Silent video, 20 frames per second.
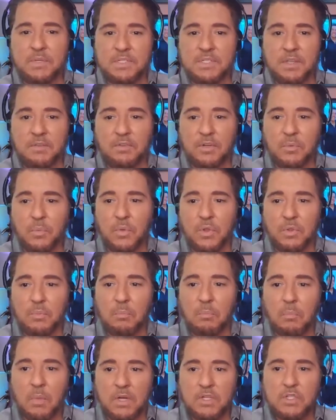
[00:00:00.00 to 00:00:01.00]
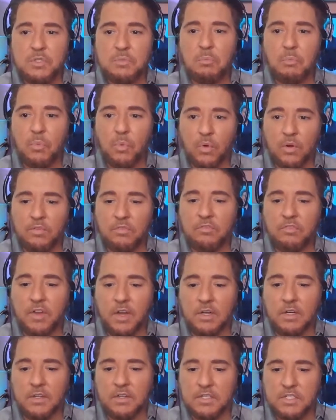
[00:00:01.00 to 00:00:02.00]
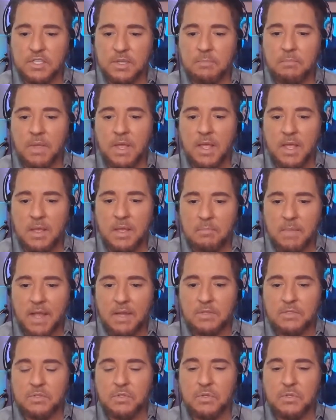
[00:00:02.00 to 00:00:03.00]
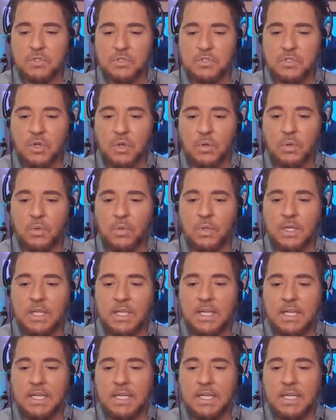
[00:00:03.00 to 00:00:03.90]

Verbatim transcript: Pacific with much more fun on the Jim Masters Show.